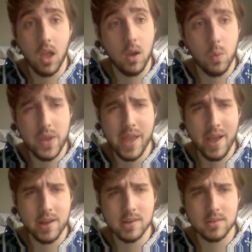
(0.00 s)
we
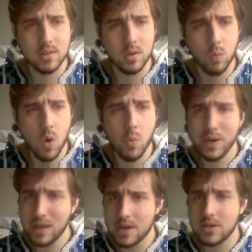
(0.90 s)
had what
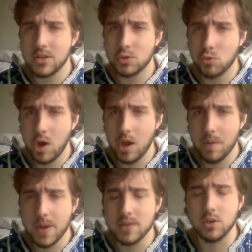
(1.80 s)
we'd like to describe
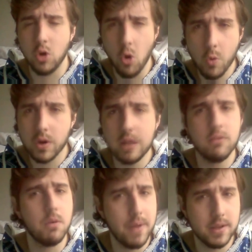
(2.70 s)
as an awkwardly
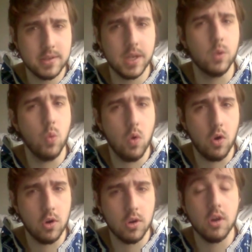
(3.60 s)
romantic
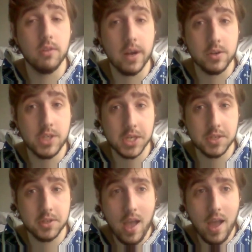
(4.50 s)
walk around Chester.